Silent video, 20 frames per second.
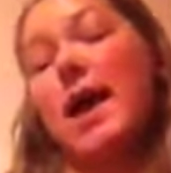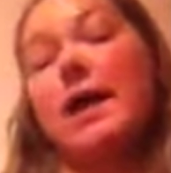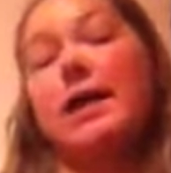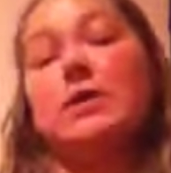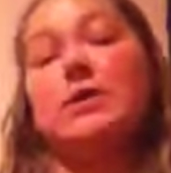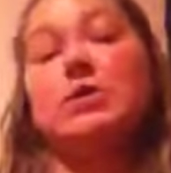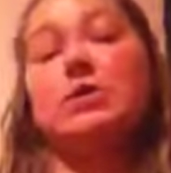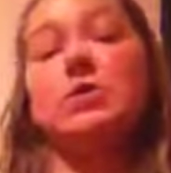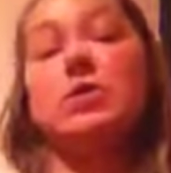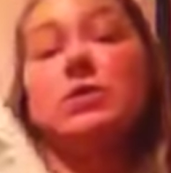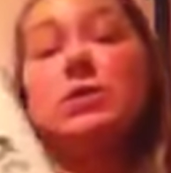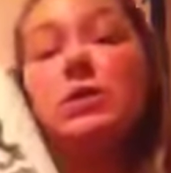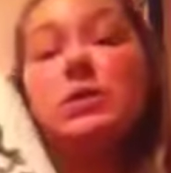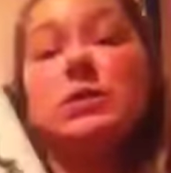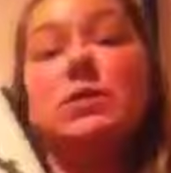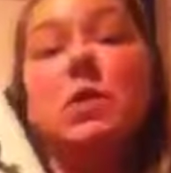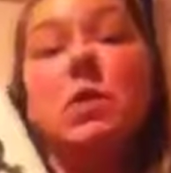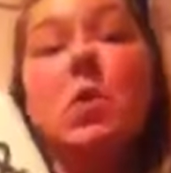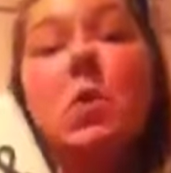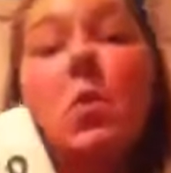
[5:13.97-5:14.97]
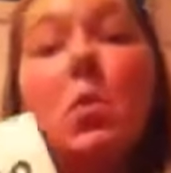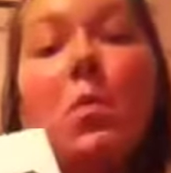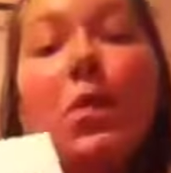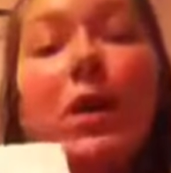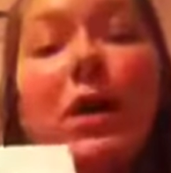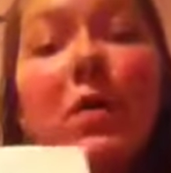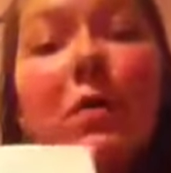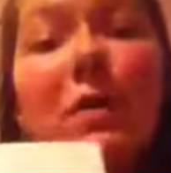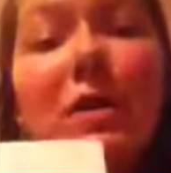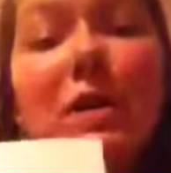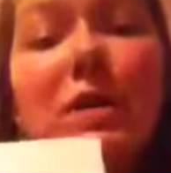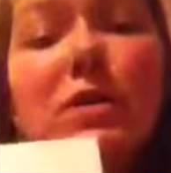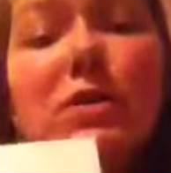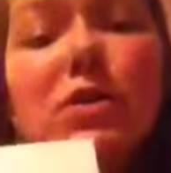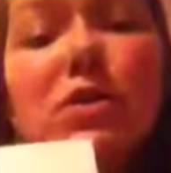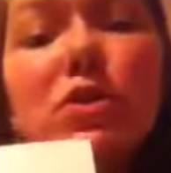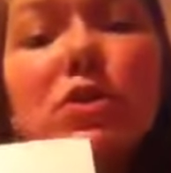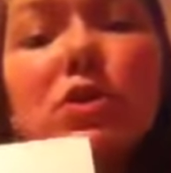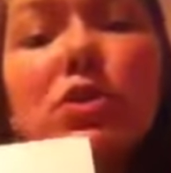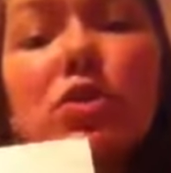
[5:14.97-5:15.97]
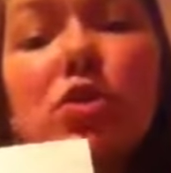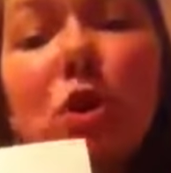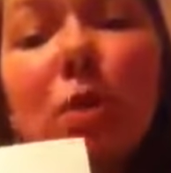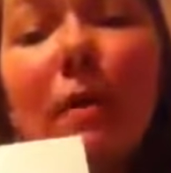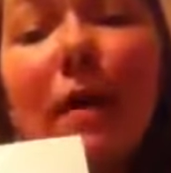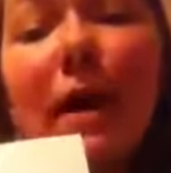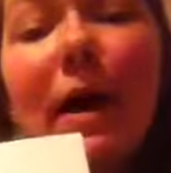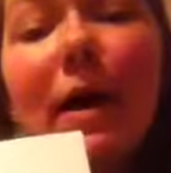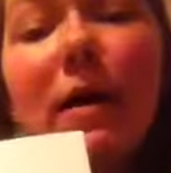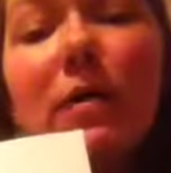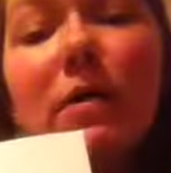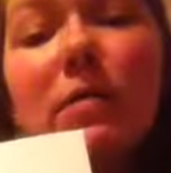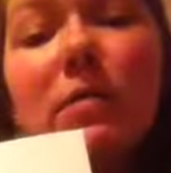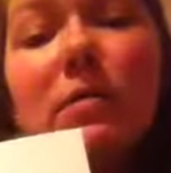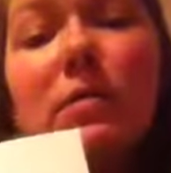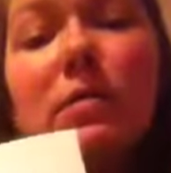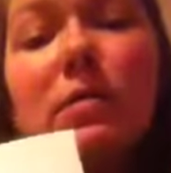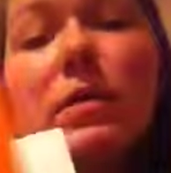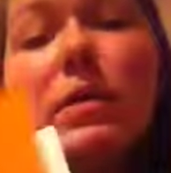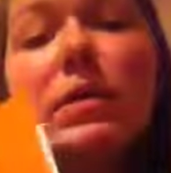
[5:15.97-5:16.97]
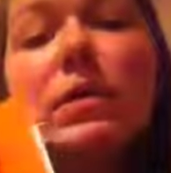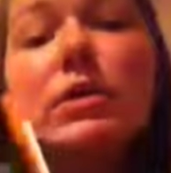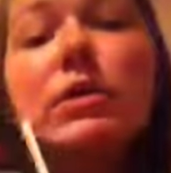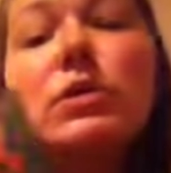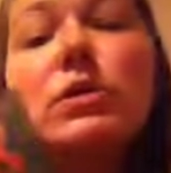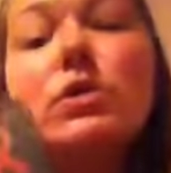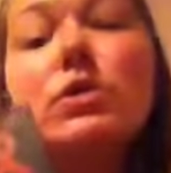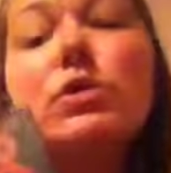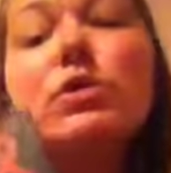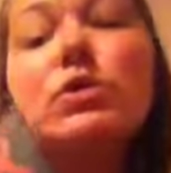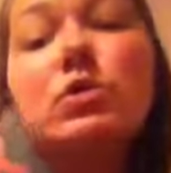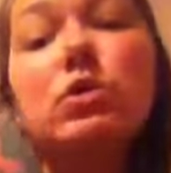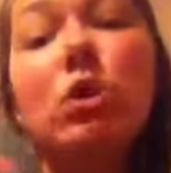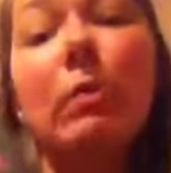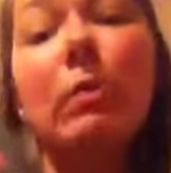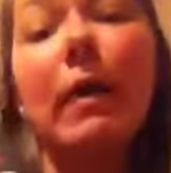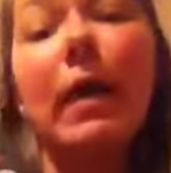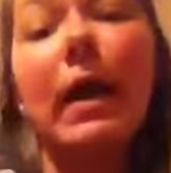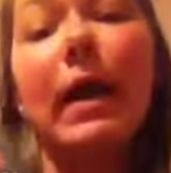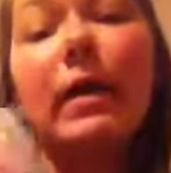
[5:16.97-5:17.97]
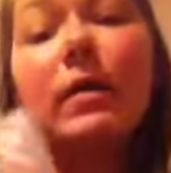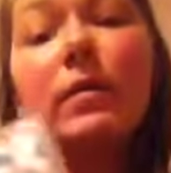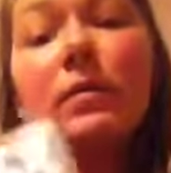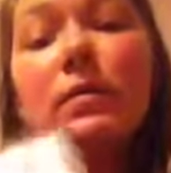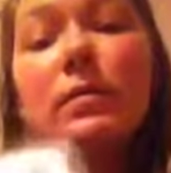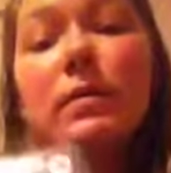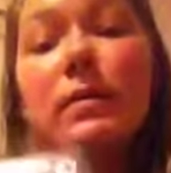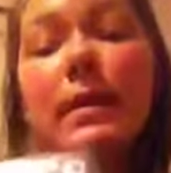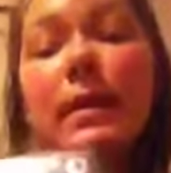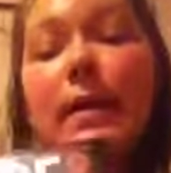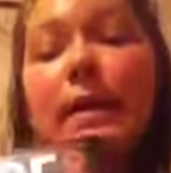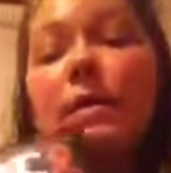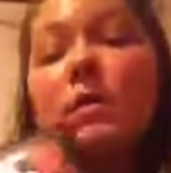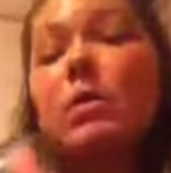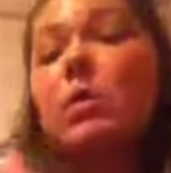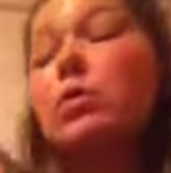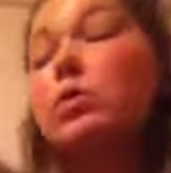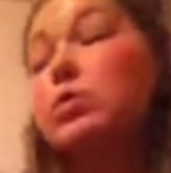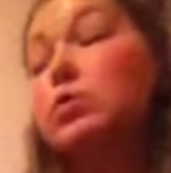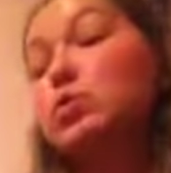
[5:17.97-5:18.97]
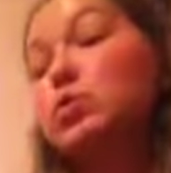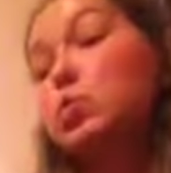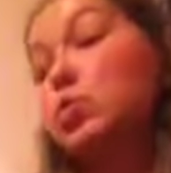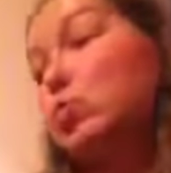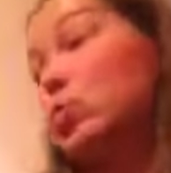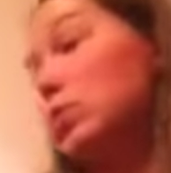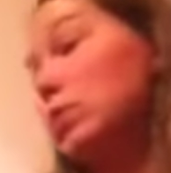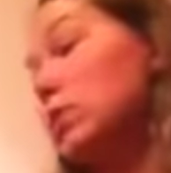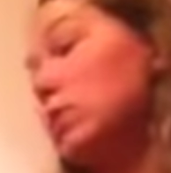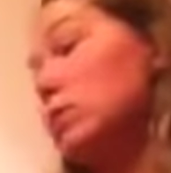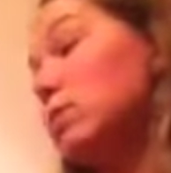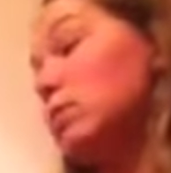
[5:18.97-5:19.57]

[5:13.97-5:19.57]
I just want to read it so bad. So bad. Like, dude.